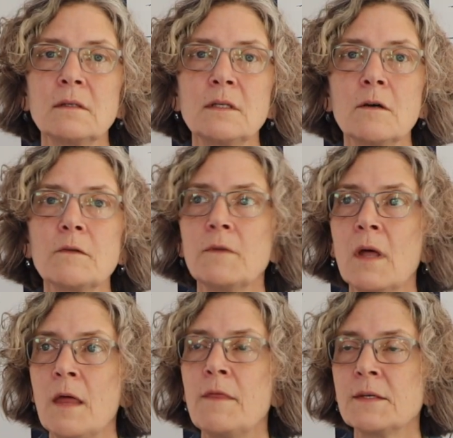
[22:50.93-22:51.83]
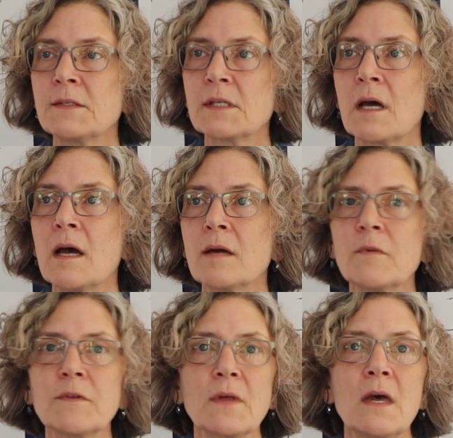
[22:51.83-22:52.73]
you know, this time
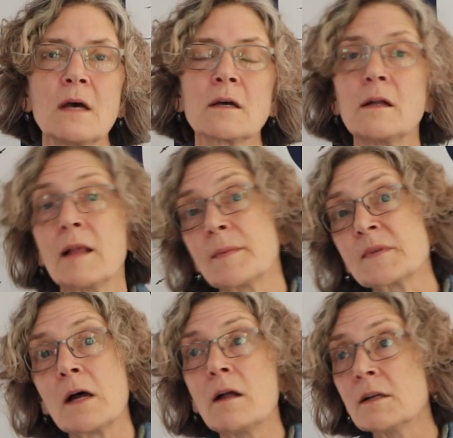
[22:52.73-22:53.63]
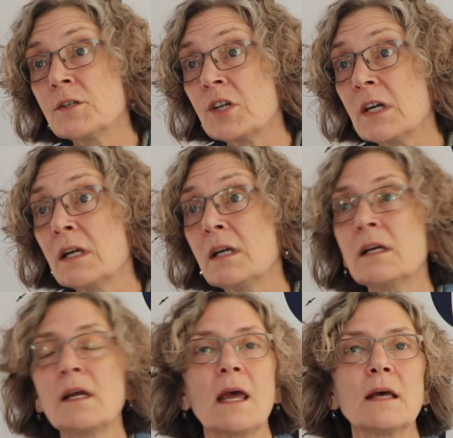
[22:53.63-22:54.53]
with
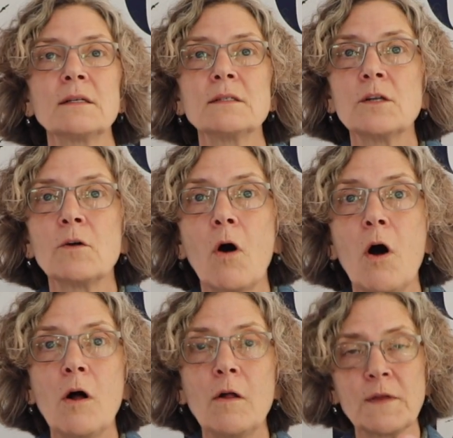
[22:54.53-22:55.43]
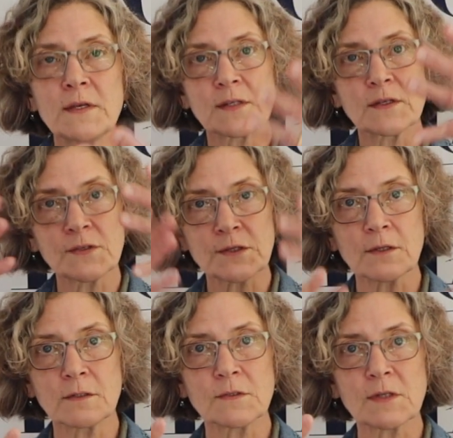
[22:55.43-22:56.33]
collapsology and, you know, all these
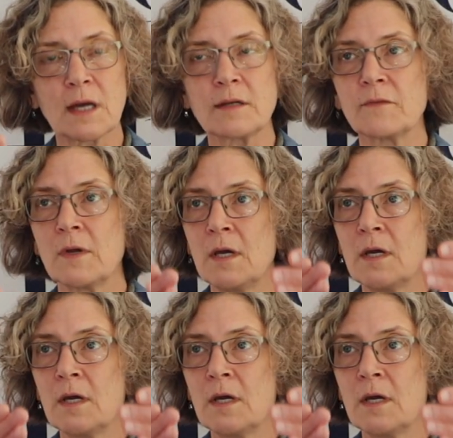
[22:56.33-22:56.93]
concerns kind of